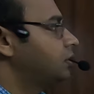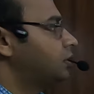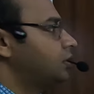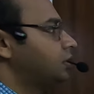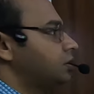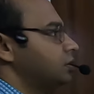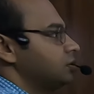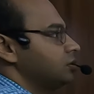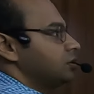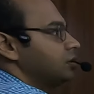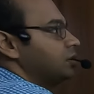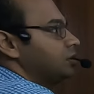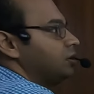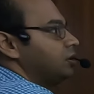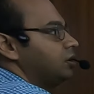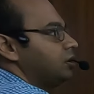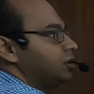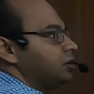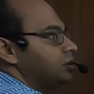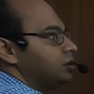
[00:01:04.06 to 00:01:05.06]
let us
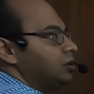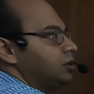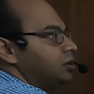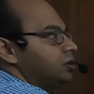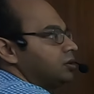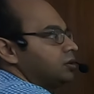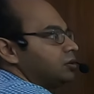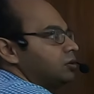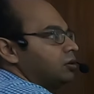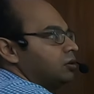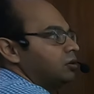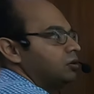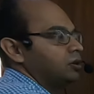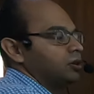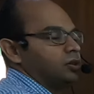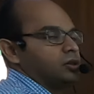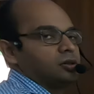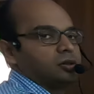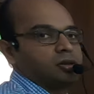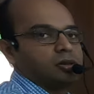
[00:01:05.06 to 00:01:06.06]
say this or
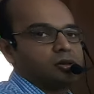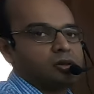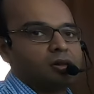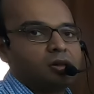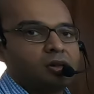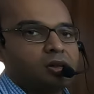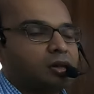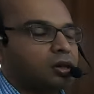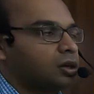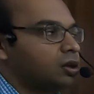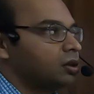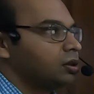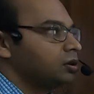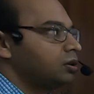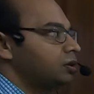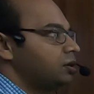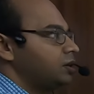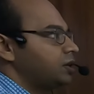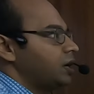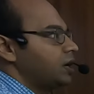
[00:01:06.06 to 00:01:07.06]
this,
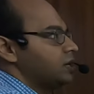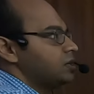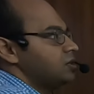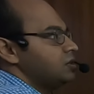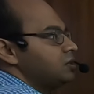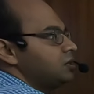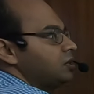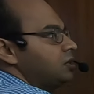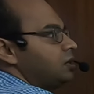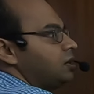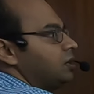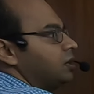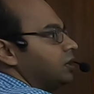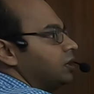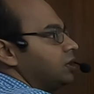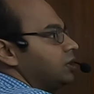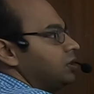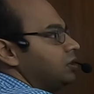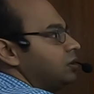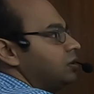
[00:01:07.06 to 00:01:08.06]
the tangent
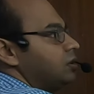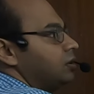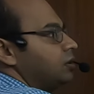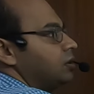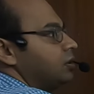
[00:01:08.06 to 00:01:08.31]
line